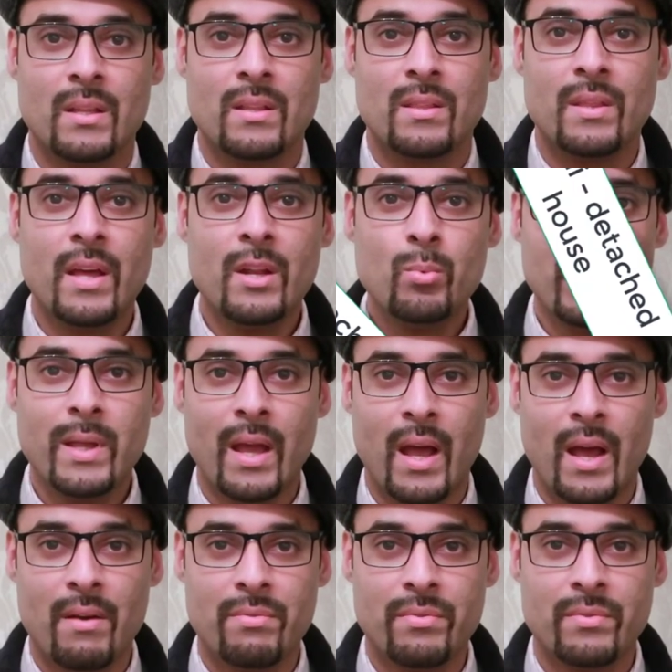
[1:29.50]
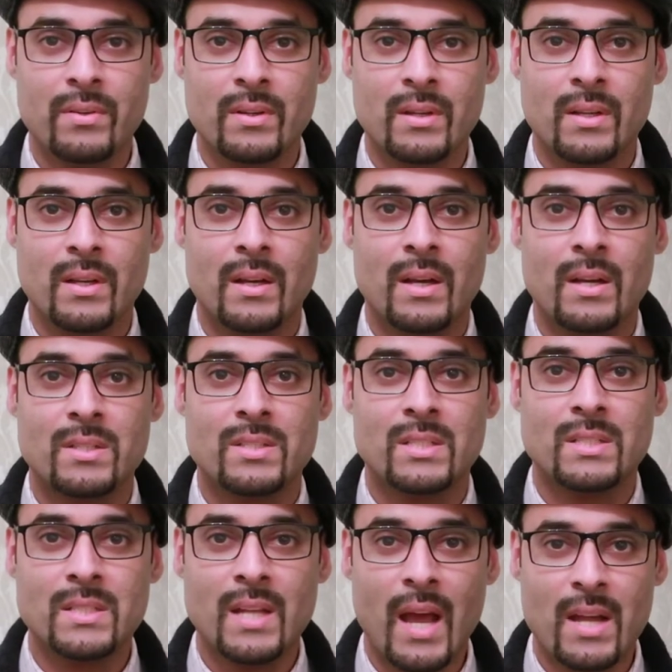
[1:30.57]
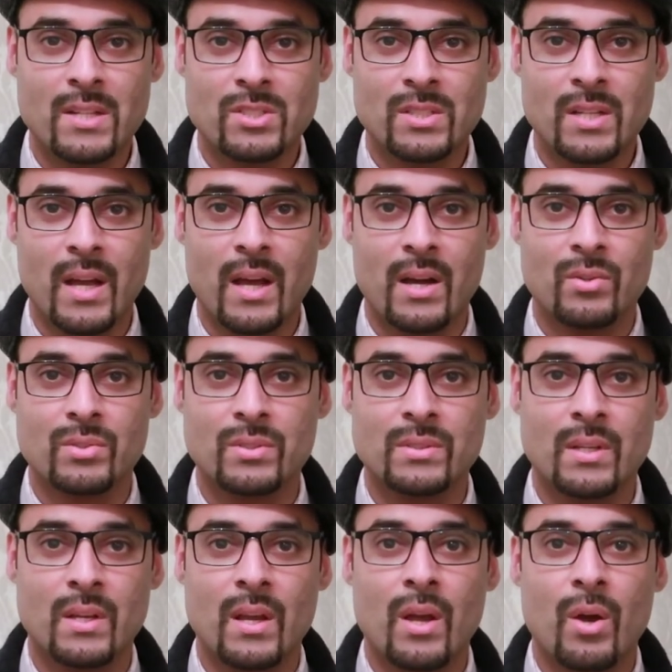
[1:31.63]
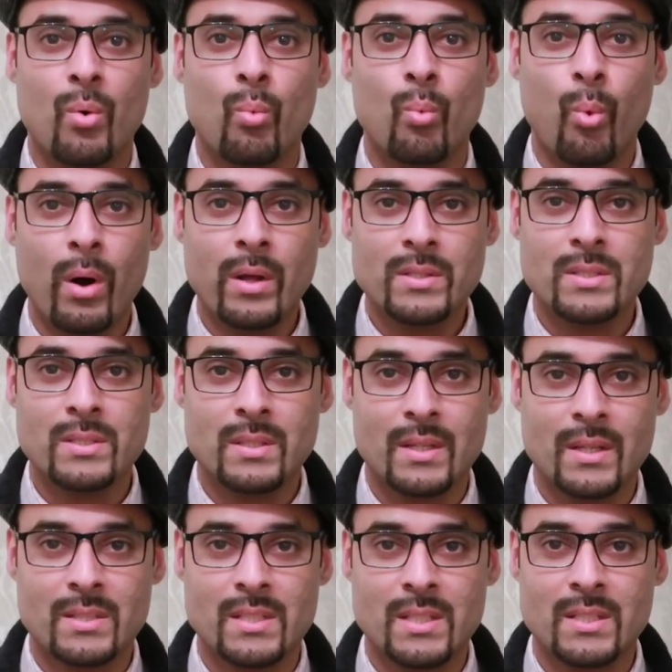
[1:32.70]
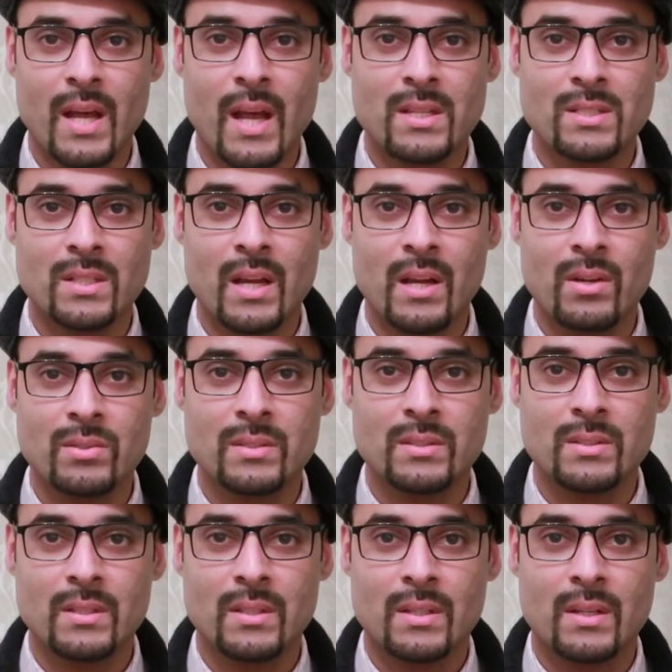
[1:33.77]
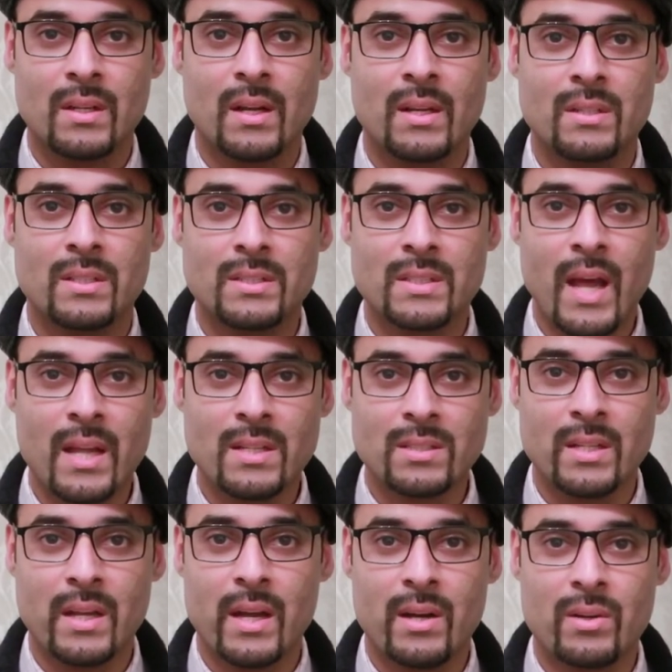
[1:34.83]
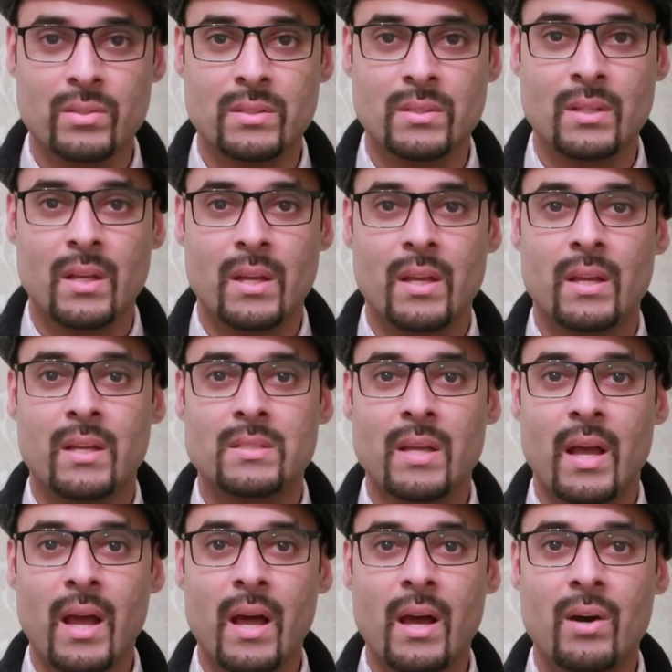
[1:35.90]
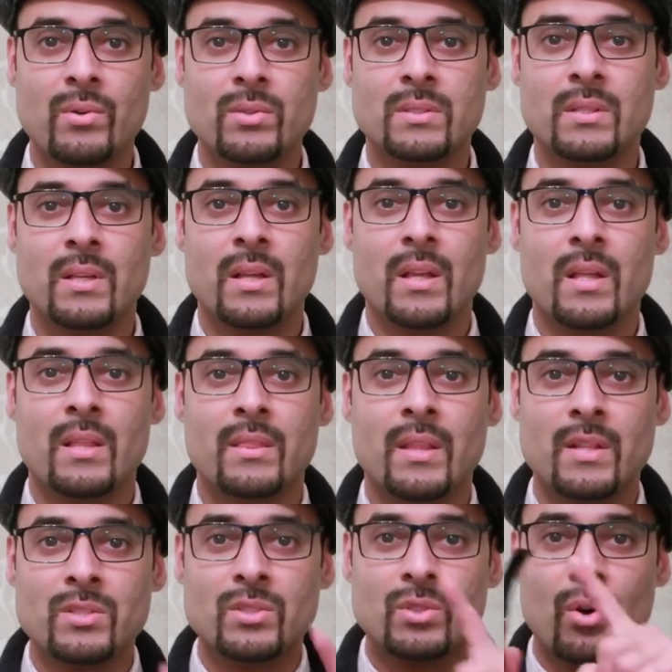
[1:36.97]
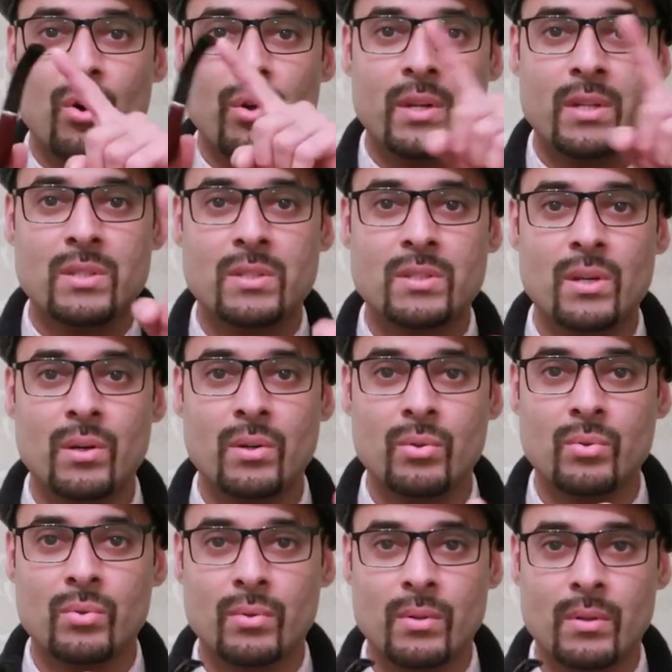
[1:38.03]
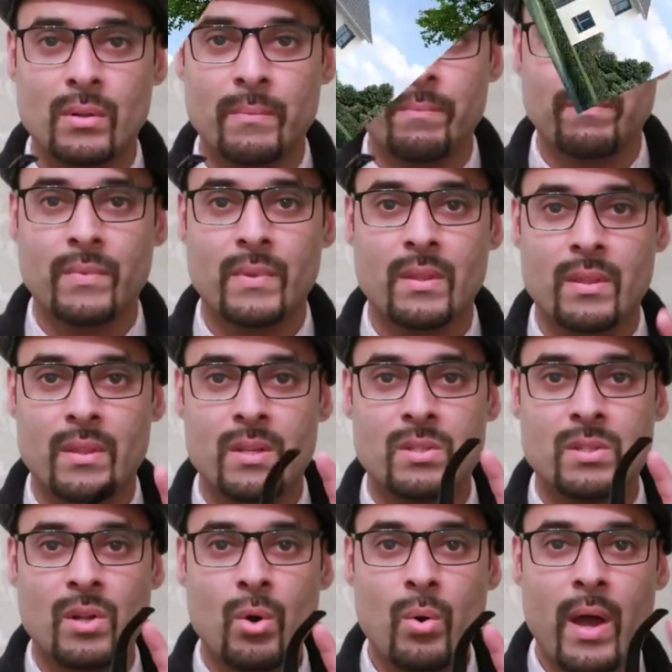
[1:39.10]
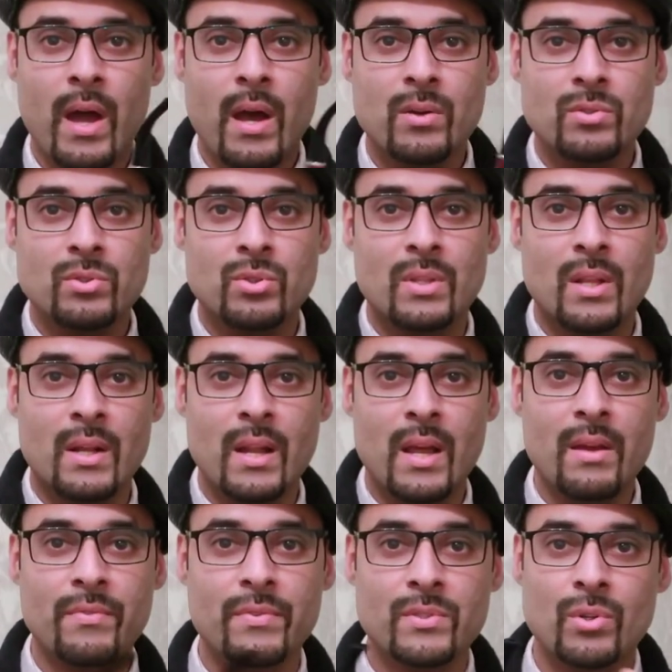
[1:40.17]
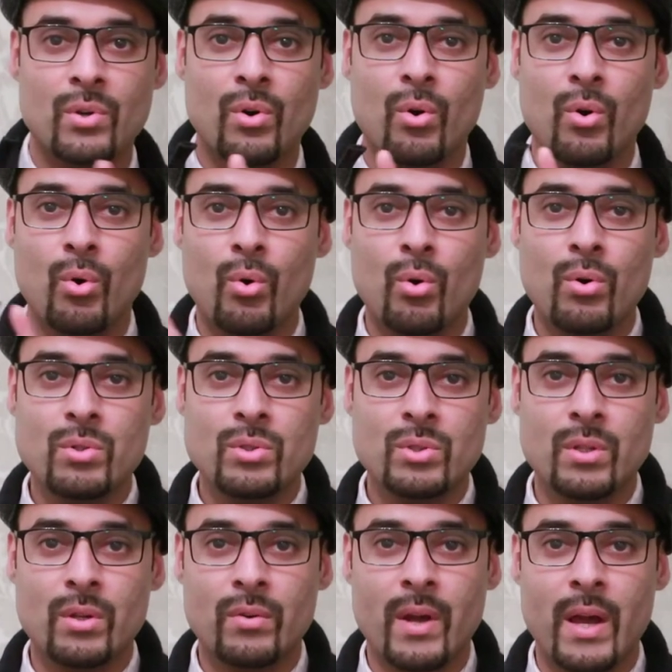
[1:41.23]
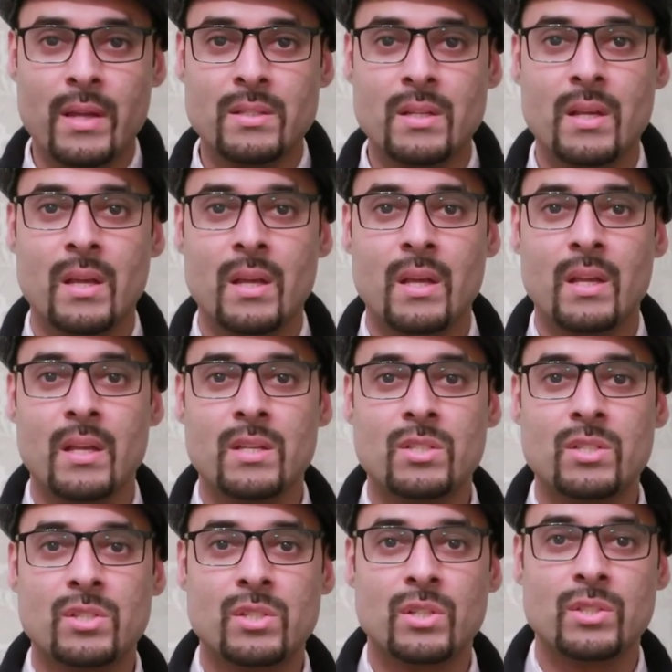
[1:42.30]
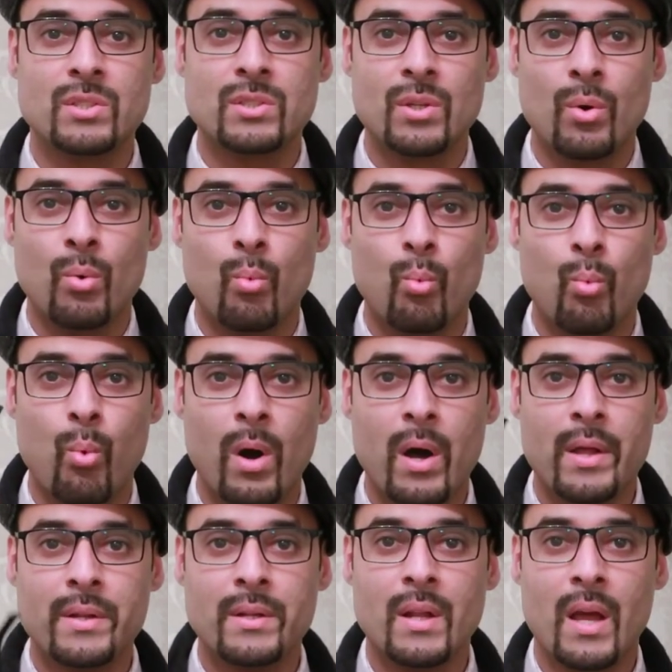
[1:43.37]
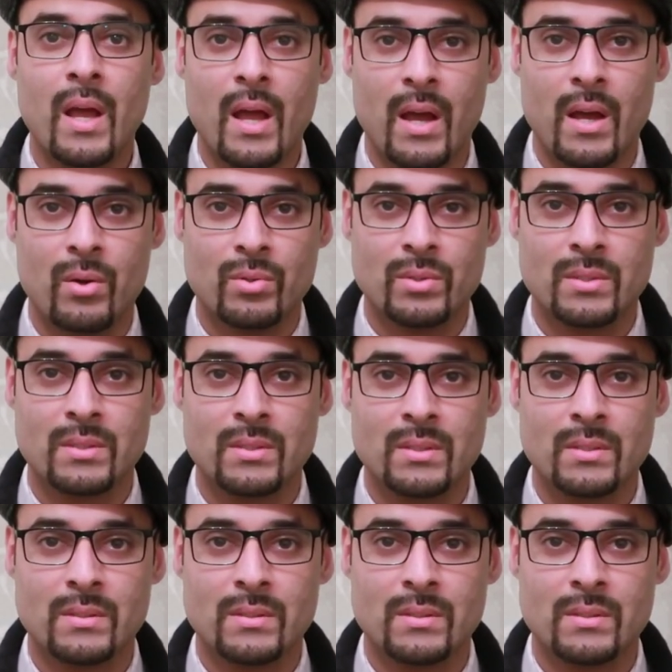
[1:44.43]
Then we have a detached house. What's a detached house? A detached house is a house that's on its own. There's no house to the left or to the right. It's just one house.